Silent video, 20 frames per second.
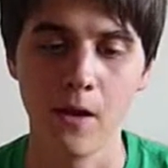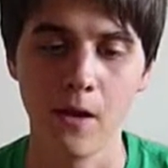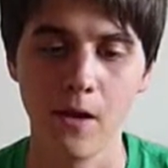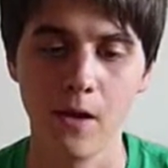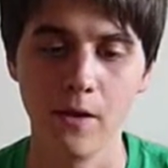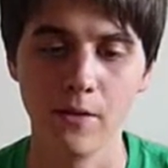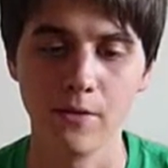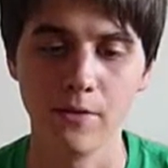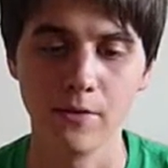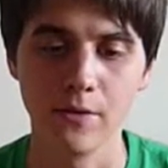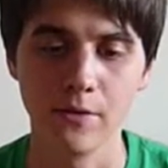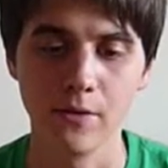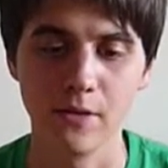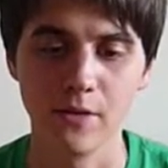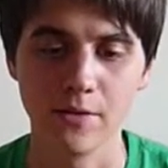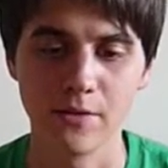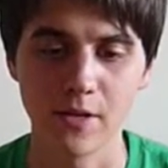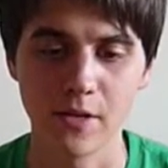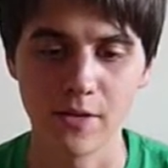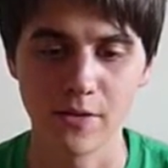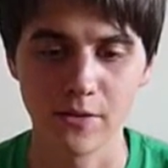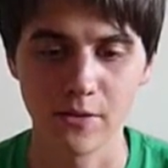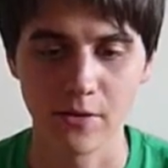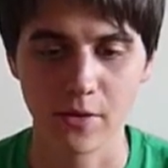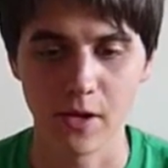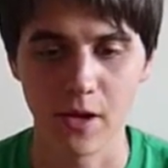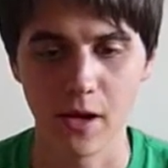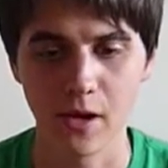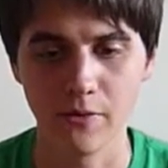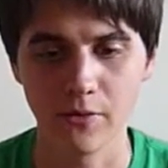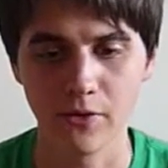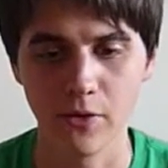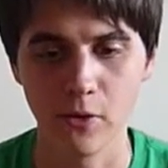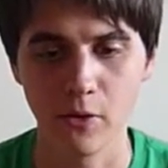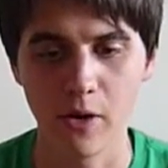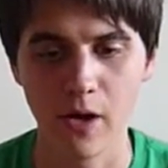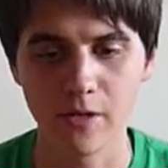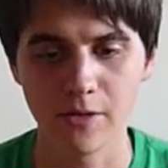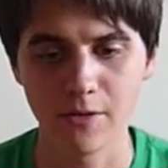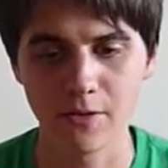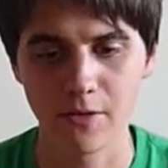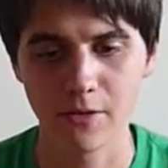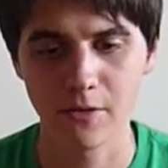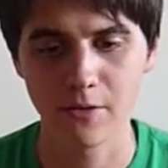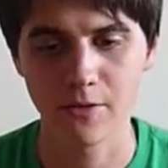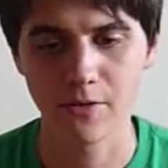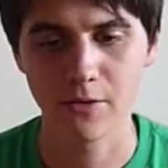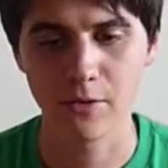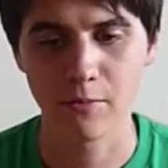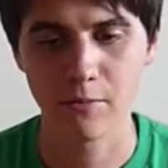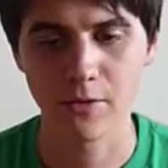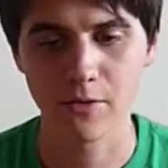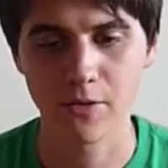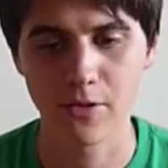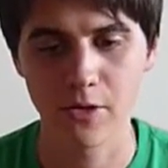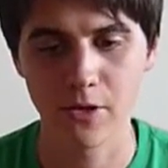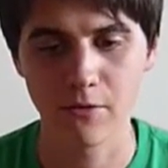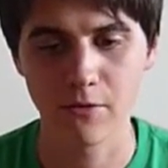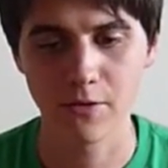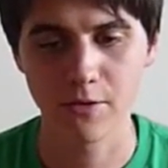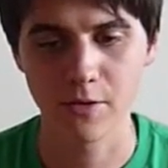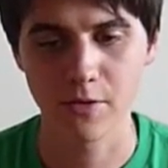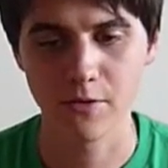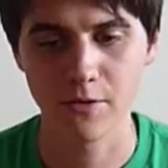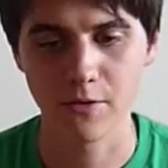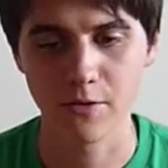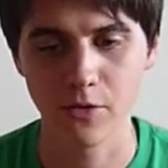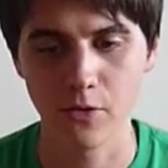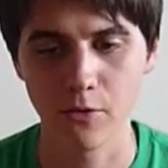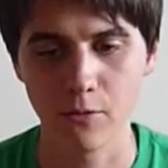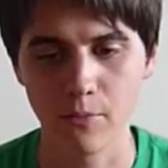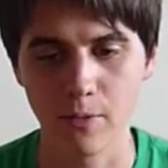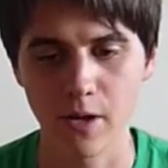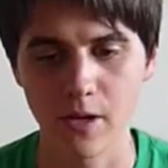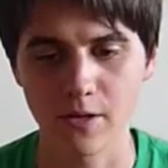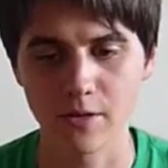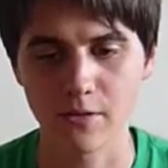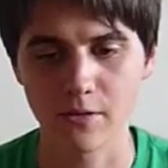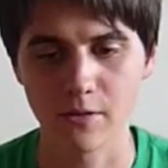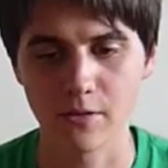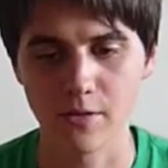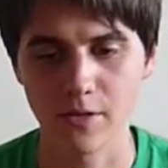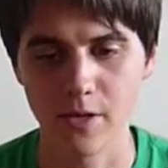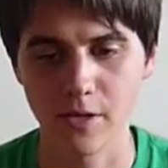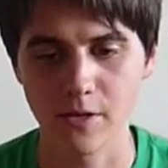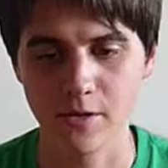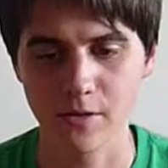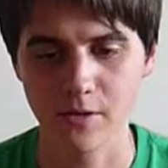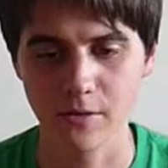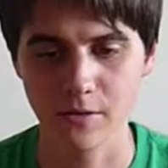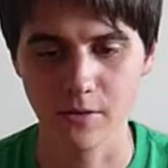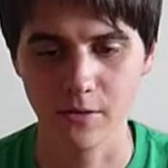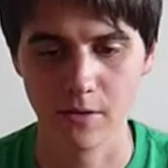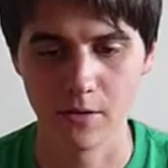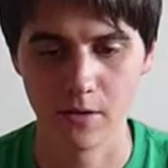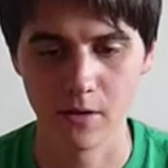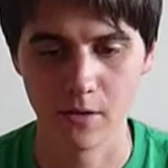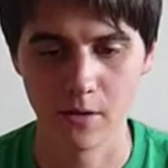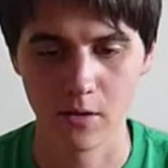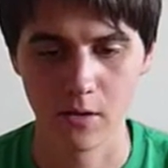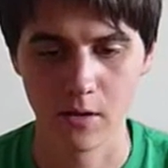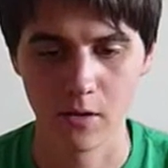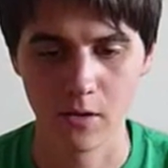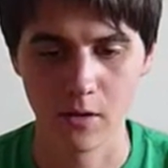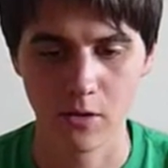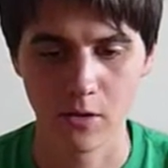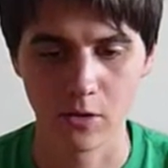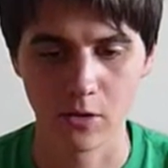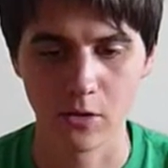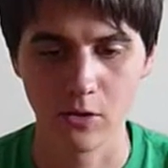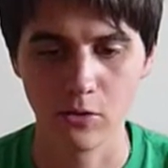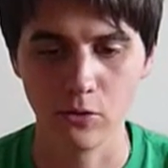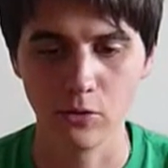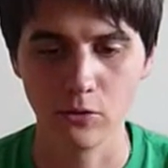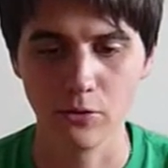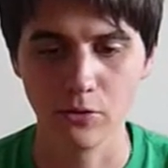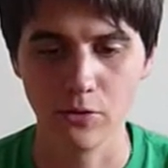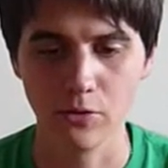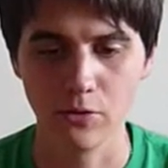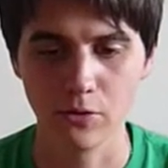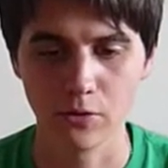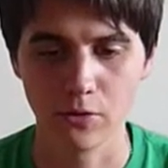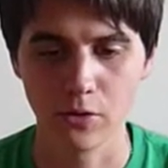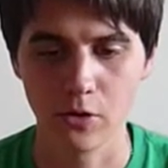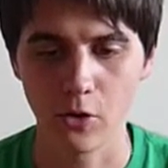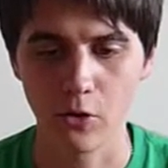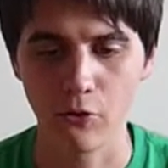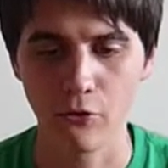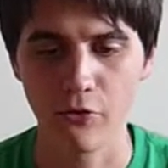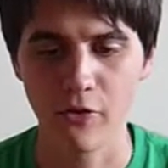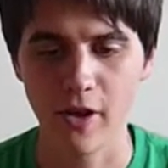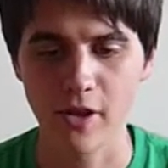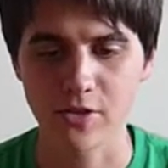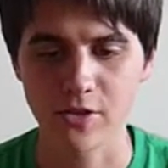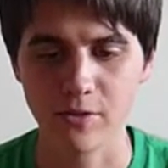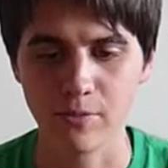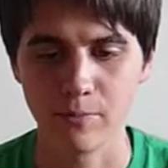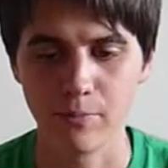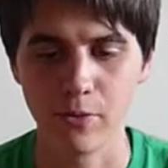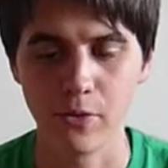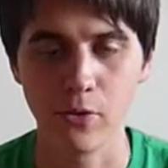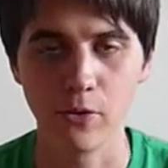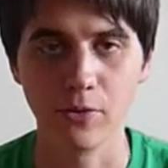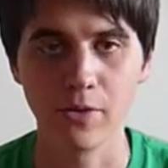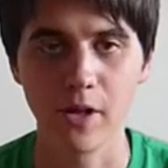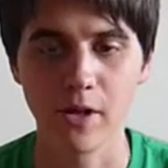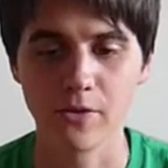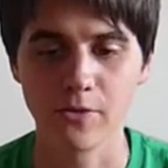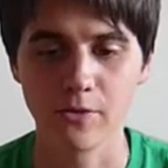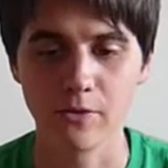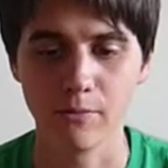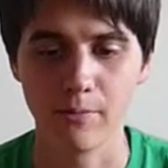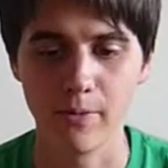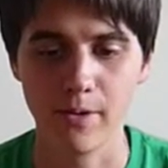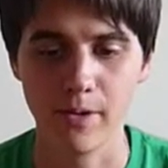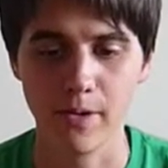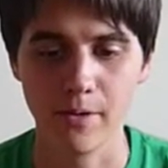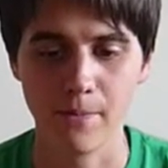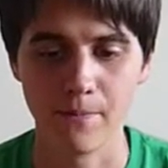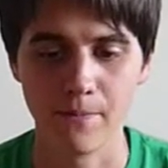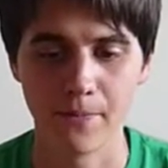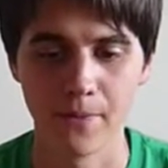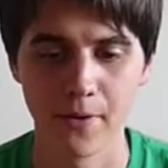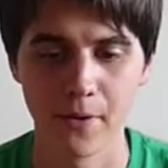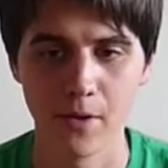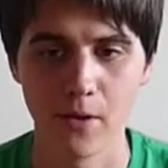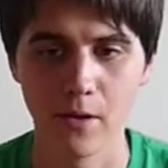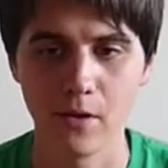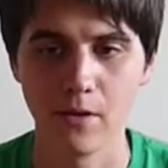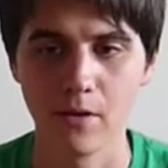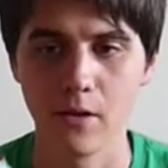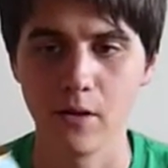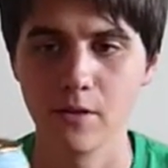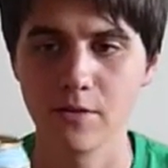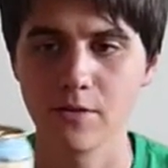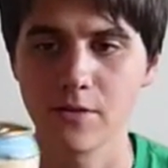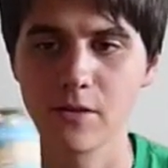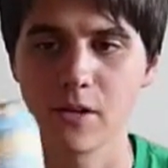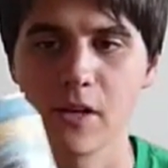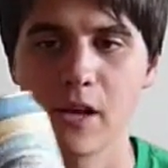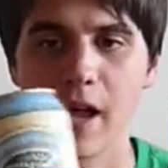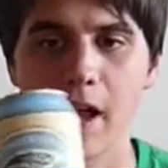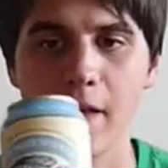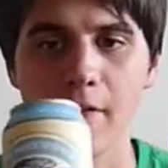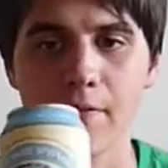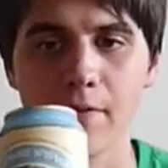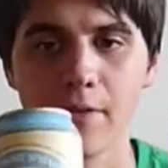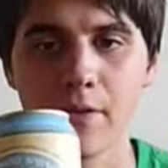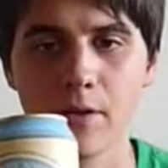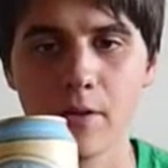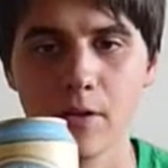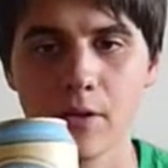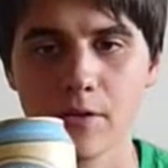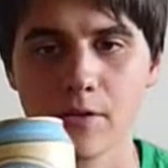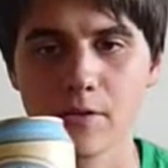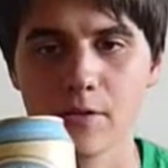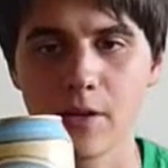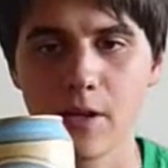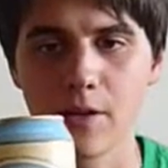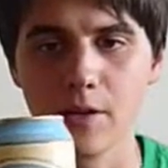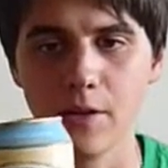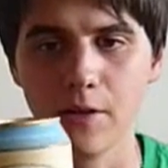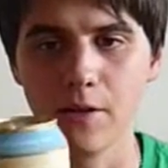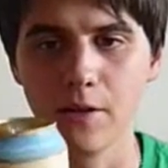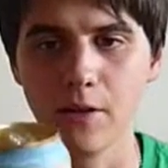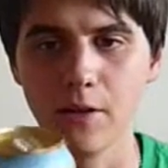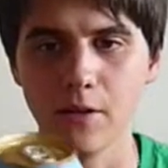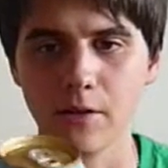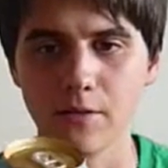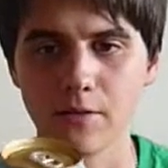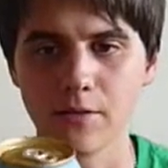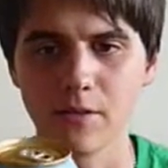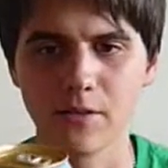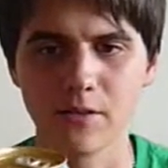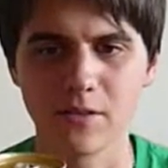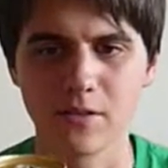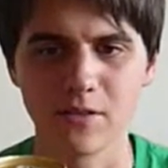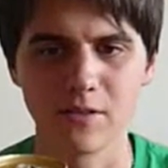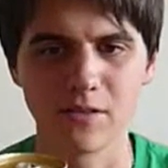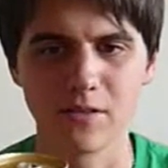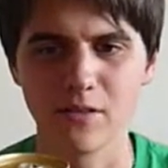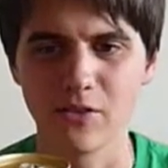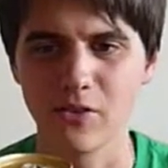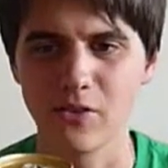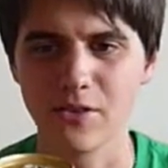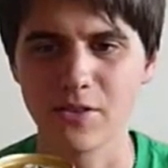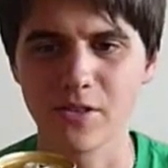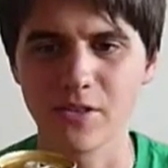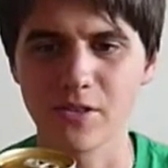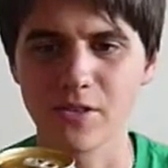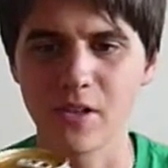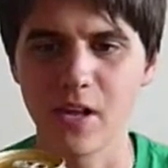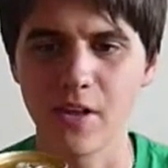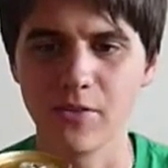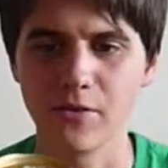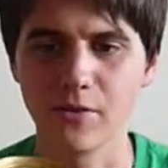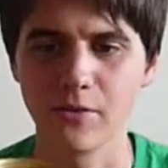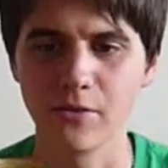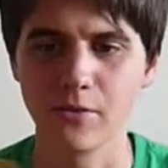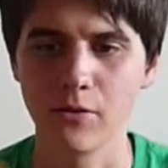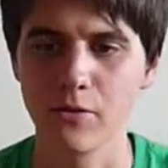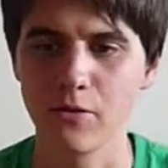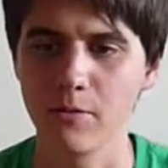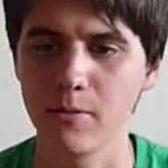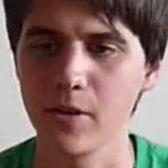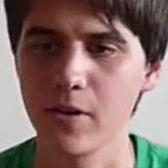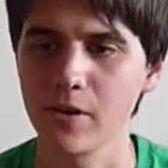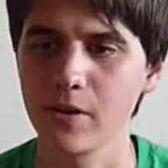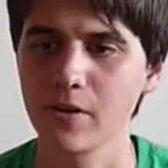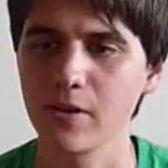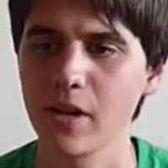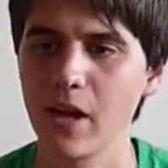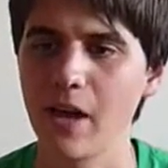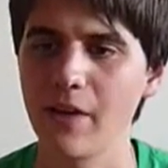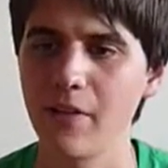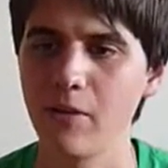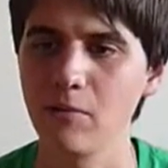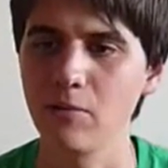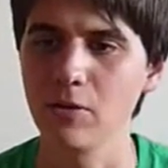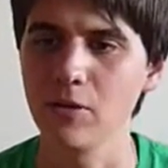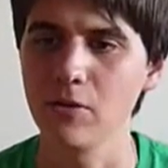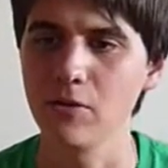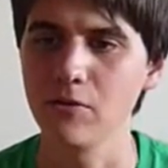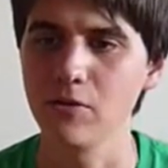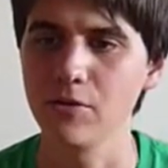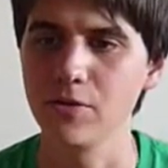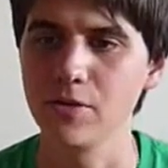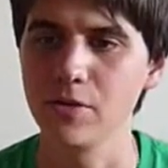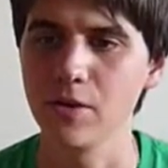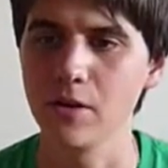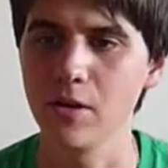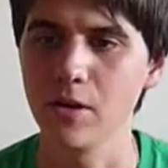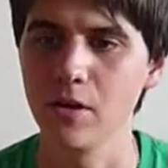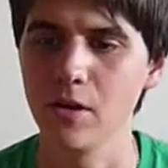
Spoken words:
And it says in the can, no additives, no preservatives, and no pasteurization. Good old fashioned pure natural beer. Now, this is a can. It's slightly, it's standard North American can, I believe. It's